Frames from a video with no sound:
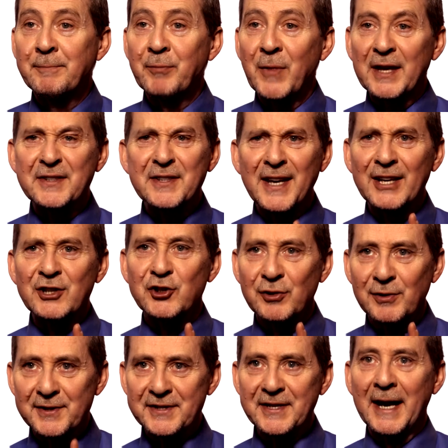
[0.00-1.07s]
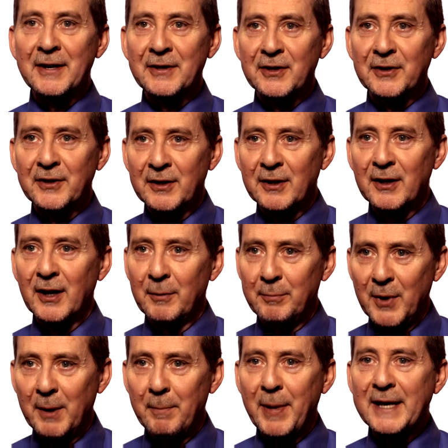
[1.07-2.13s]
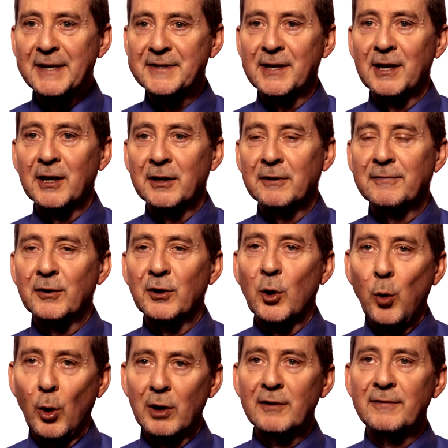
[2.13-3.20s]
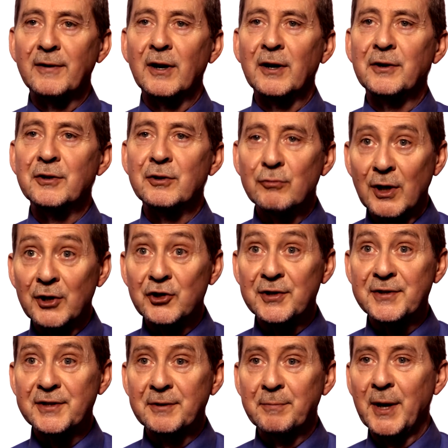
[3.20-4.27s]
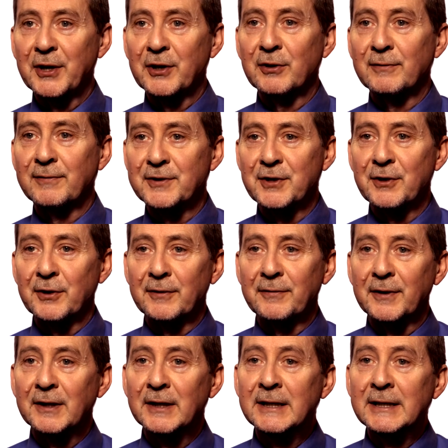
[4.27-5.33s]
That's a national standard and a baseline for a qualified registered medical photographer.